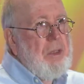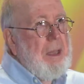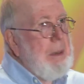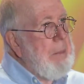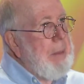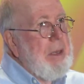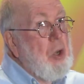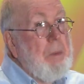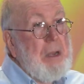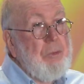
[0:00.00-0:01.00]
it, and maybe no
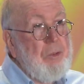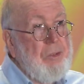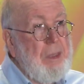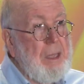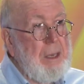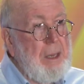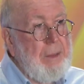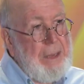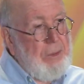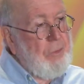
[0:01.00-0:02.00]
one else will see it,
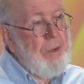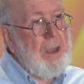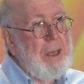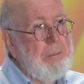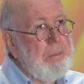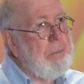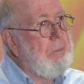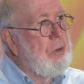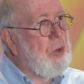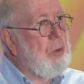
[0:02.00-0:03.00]
and that's fine.
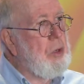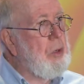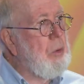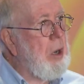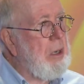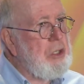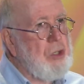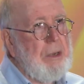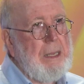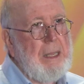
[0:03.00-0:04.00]
You, you are
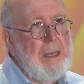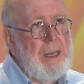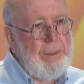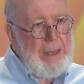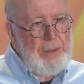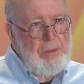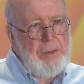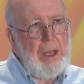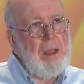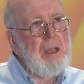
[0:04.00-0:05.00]
enjoying it. And that's
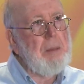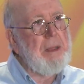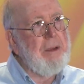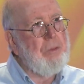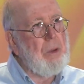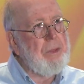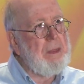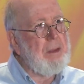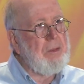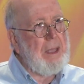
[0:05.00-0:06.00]
a little bit of what
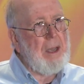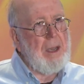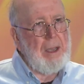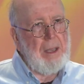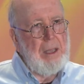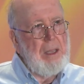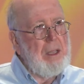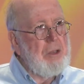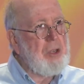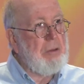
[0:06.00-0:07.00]
these AI
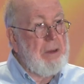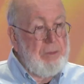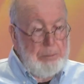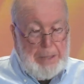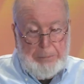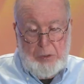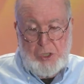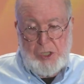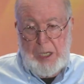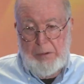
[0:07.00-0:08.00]
generates. People are
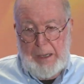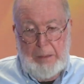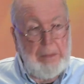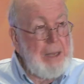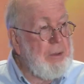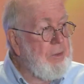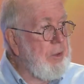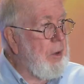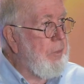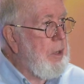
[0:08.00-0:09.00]
generating, like
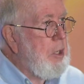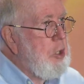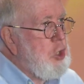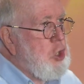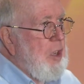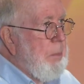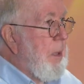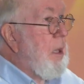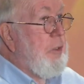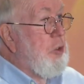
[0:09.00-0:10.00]
myself, just
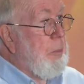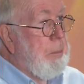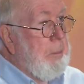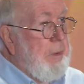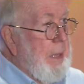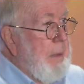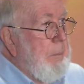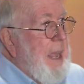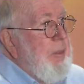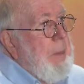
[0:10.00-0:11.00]
because they're, it's like
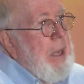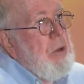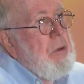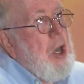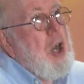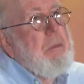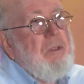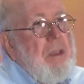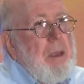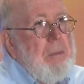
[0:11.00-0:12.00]
having my own art
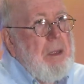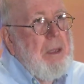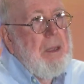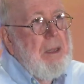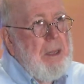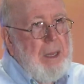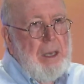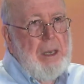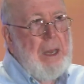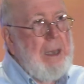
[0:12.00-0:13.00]
museum
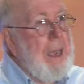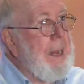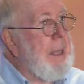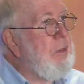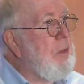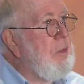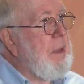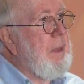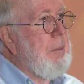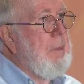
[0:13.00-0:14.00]
it, and I get to see
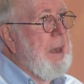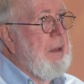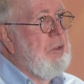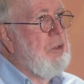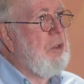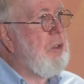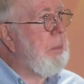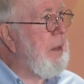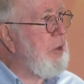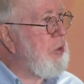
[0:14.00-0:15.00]
them, and it's just a
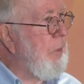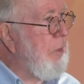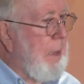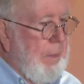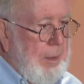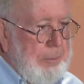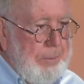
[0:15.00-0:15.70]
pleasure of seeing them.